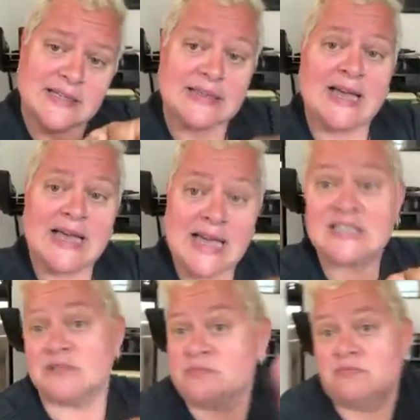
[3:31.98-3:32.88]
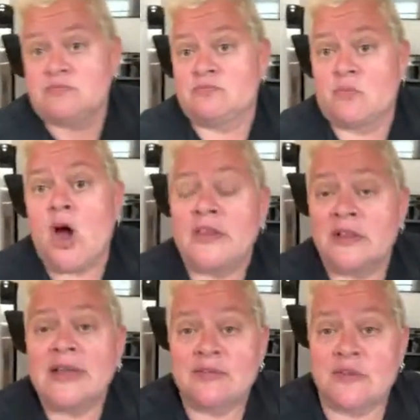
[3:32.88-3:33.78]
on the
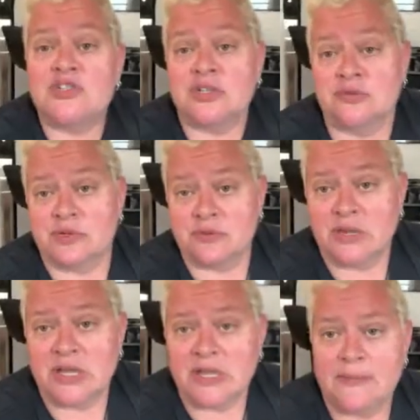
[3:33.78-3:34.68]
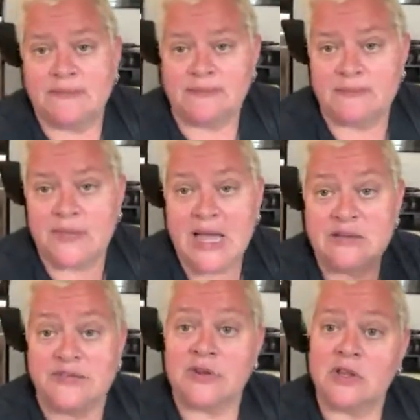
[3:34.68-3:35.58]
level of children, really. How
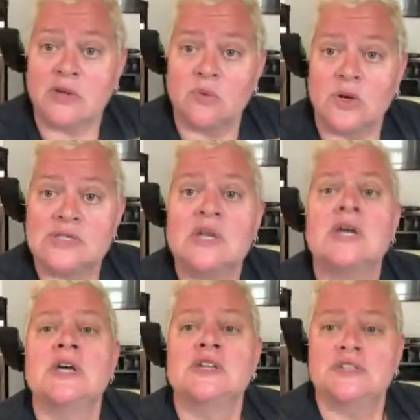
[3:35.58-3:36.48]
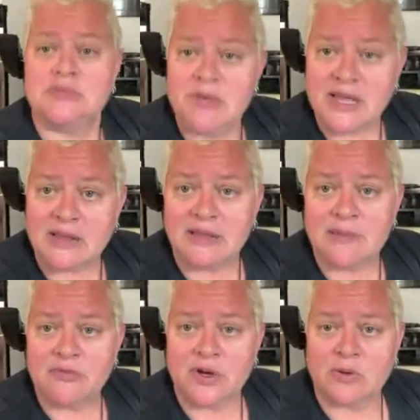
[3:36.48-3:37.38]
difficult it was to make a
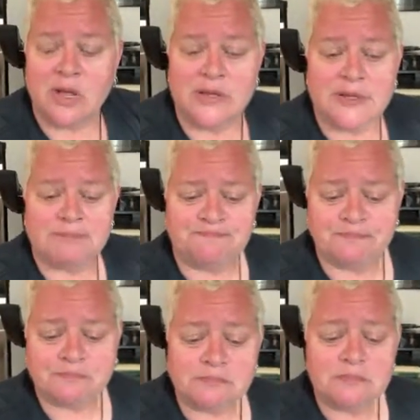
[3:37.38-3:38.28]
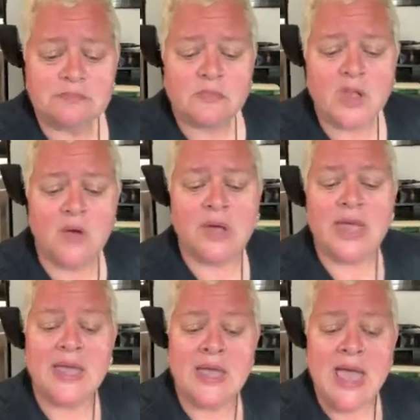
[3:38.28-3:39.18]
claim for equality.
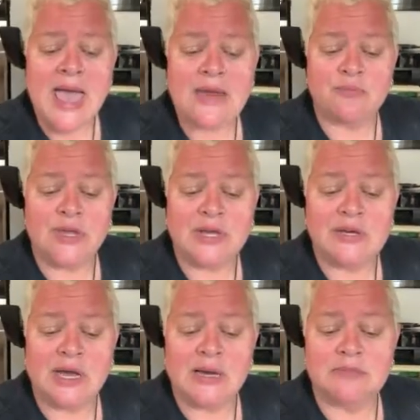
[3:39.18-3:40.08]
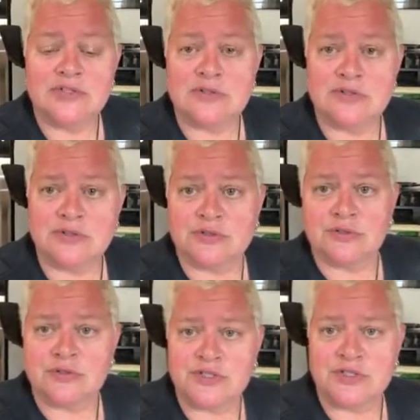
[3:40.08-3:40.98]
Okay, and read Sojourner
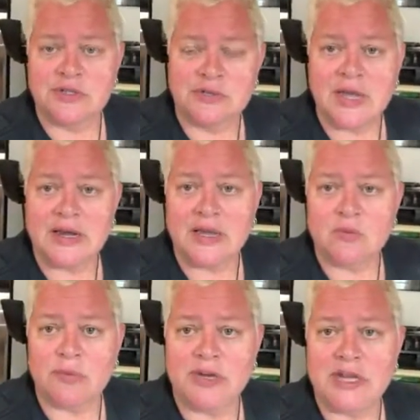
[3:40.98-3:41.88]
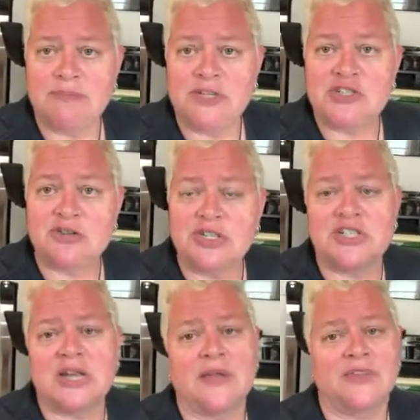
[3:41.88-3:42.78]
Truth's Ain't I Woman, and be sure to
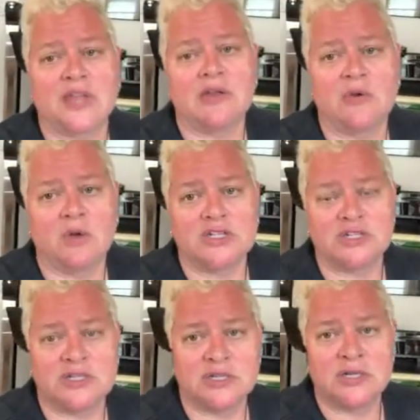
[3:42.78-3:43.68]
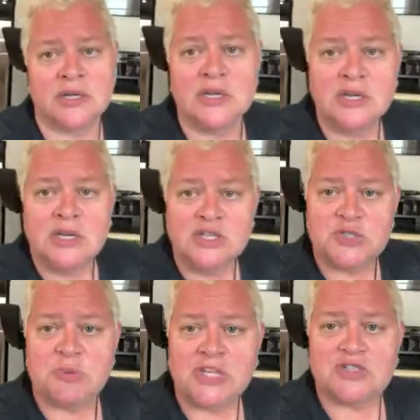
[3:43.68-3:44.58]
check out the Kerry Washington
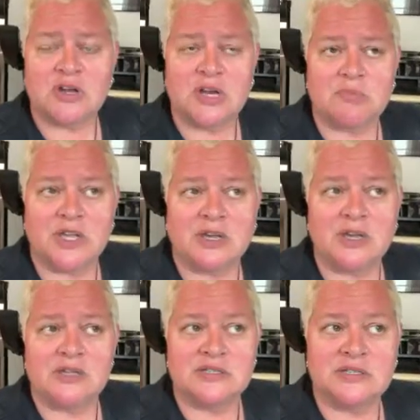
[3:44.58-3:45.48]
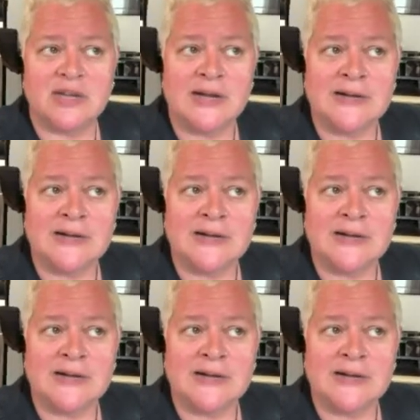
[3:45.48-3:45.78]
speech on it because